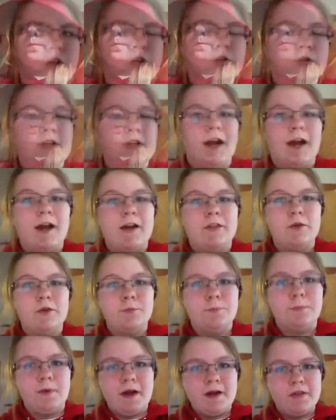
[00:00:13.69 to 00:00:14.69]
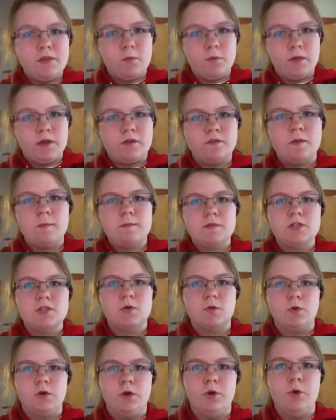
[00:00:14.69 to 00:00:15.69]
You can either buy the wick from a
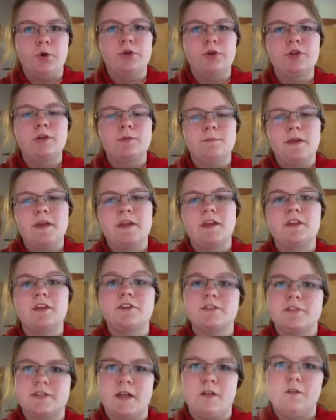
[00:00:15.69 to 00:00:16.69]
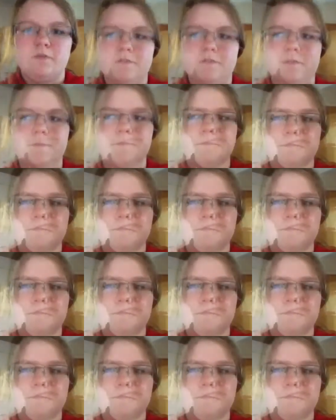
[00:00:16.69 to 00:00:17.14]
store or you can make it yourself.